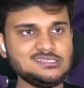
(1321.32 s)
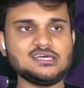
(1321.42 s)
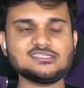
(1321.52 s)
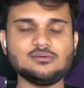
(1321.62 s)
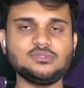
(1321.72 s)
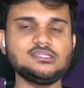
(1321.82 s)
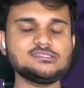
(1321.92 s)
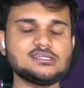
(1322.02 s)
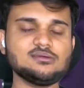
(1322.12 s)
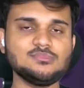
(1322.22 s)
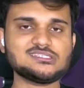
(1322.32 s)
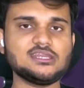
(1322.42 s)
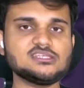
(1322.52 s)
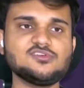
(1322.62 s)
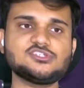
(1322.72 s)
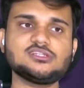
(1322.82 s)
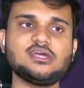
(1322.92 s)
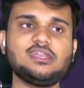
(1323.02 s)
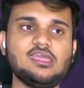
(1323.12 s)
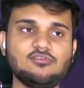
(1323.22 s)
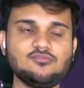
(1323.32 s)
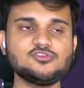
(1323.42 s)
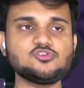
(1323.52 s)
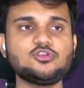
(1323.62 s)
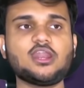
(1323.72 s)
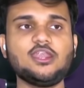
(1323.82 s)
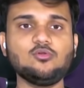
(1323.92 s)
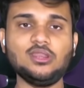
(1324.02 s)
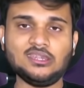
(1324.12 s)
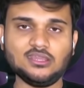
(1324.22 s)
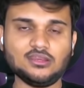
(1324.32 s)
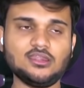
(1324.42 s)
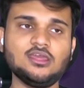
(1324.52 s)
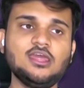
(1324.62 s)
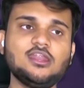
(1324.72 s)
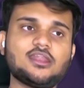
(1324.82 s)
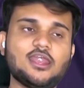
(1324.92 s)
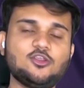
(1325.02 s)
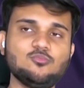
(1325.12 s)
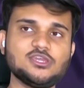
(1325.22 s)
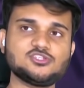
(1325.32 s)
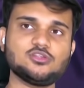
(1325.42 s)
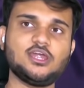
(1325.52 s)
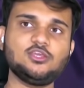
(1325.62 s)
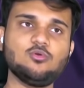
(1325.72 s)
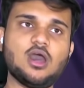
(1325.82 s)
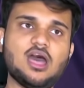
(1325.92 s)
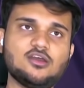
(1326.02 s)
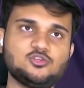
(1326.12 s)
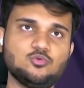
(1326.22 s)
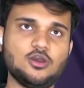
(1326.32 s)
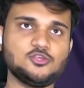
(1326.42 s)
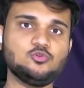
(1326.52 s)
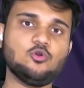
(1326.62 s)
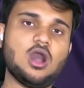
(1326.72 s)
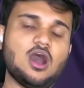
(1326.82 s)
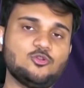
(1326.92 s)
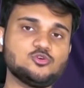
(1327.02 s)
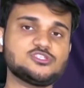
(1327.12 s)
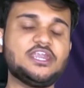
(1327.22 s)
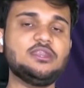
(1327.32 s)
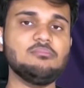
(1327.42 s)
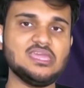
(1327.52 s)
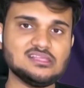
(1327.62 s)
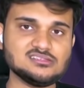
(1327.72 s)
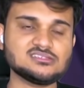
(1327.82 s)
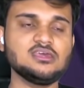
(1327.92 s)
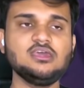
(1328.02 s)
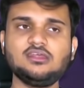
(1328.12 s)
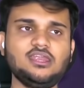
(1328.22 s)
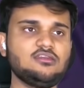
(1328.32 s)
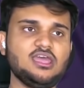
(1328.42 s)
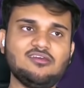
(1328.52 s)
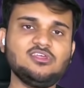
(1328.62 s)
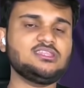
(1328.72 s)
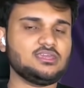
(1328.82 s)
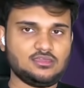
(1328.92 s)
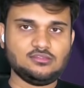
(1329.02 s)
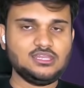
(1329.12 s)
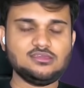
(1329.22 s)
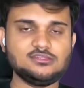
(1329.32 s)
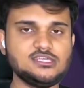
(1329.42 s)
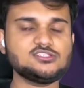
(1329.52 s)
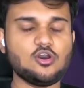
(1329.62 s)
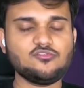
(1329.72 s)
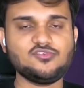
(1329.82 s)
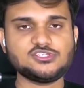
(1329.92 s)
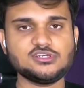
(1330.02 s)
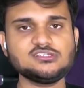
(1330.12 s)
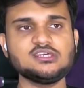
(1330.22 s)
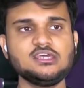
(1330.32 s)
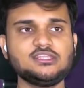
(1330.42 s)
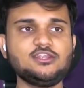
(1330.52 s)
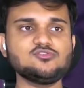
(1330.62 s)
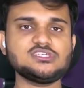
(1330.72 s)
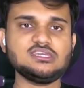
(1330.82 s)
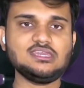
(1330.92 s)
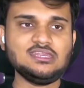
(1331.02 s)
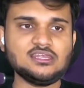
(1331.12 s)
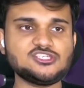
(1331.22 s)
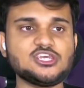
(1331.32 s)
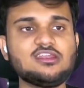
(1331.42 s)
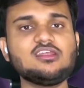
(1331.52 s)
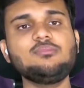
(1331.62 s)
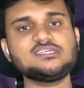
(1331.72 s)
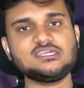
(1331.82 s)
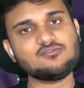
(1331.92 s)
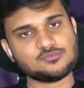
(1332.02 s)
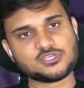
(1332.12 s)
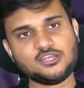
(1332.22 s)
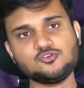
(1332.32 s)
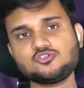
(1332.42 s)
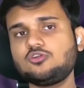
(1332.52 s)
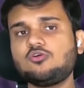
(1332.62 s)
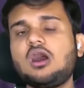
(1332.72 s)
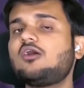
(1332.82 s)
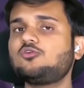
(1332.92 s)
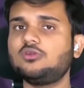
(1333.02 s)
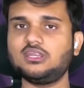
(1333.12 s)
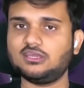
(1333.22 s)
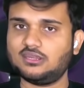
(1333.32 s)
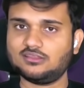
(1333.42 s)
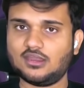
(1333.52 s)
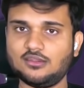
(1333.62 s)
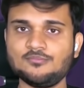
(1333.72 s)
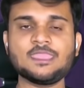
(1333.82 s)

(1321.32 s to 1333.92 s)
these are some miscellaneous features that everyone should try to integrate. Try to make sure that you know how to send mails, right? Everything. These are features that you see in a general basic website. You should know how to integrate that,